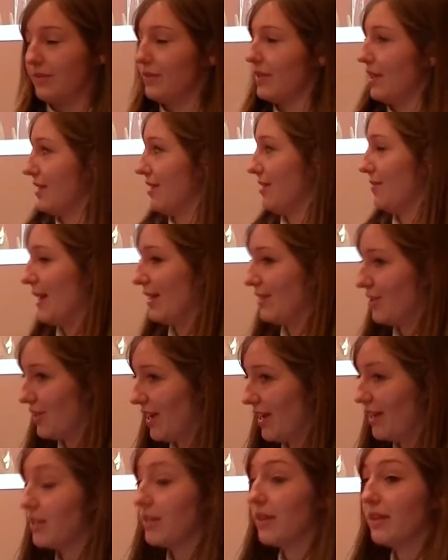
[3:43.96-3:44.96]
This is about to
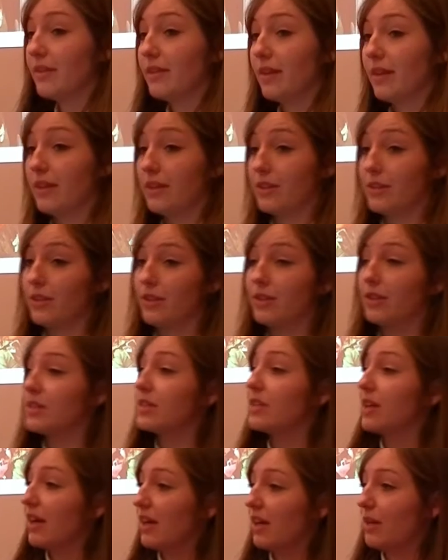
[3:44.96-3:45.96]
change. You can
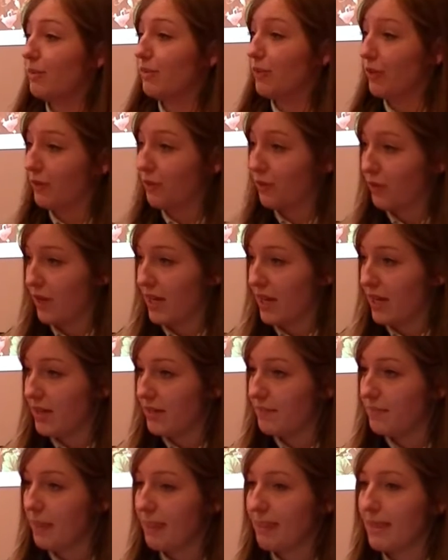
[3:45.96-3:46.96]
sign up for
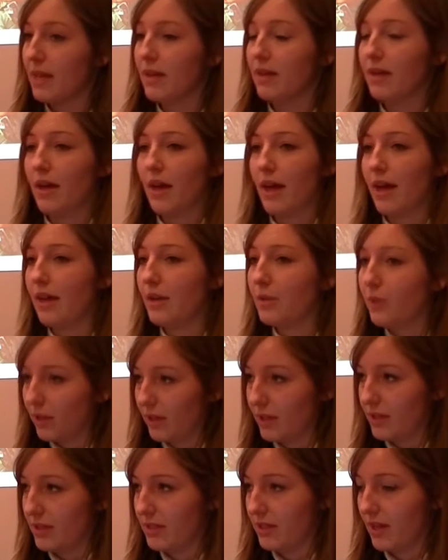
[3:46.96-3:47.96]
free.
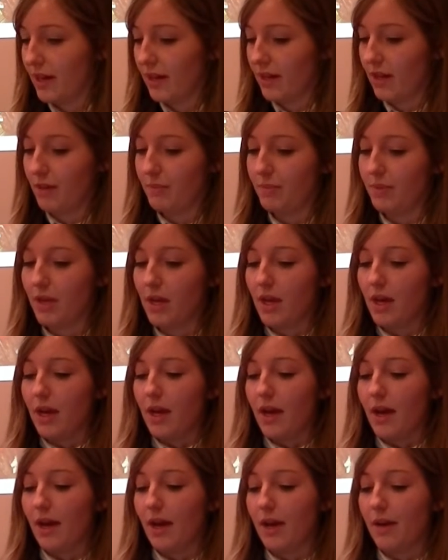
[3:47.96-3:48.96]
Anyone can sign up
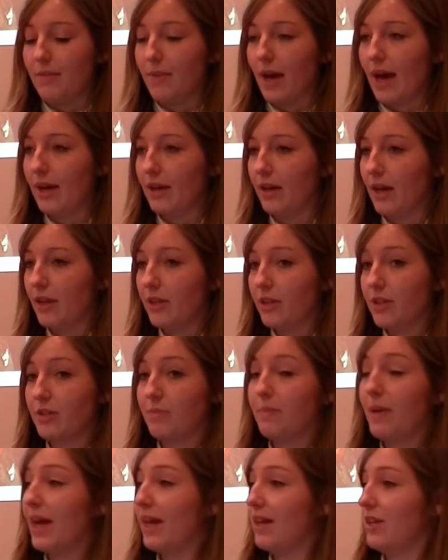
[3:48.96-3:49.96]
and use
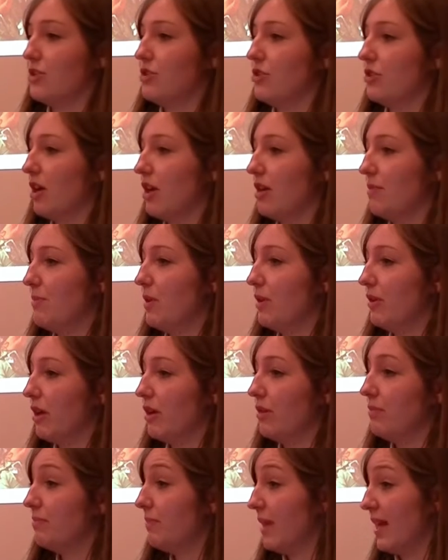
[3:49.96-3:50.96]
a pay-as-you-go
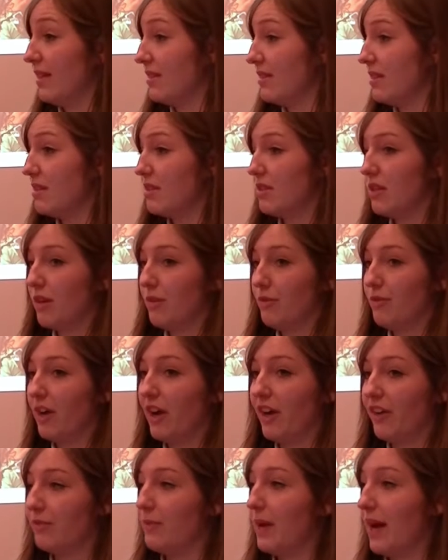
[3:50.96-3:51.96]
borrow basis, so
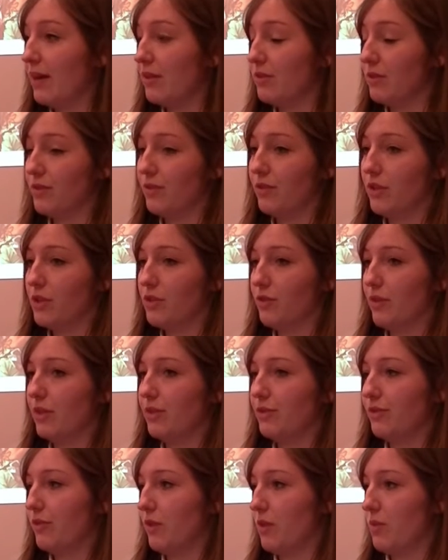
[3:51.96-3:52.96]
£5 for a
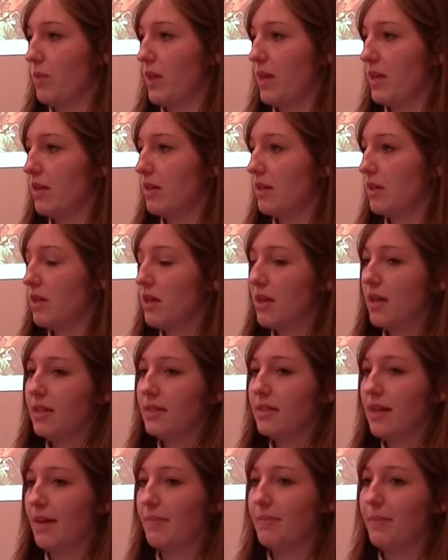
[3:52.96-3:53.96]
drill for a week,
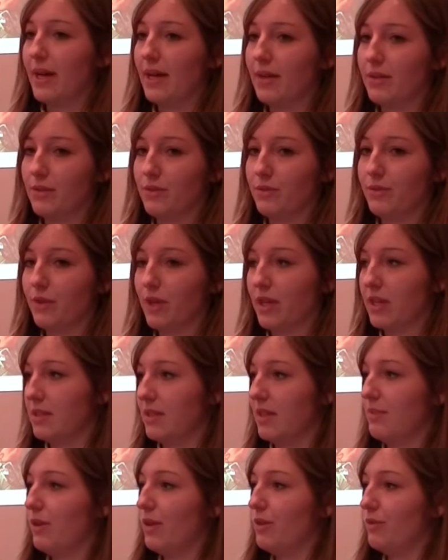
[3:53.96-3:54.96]
£10 for a
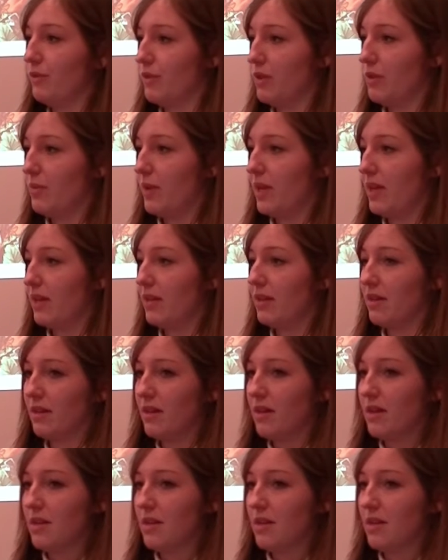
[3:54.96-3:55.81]
gazebo for a week,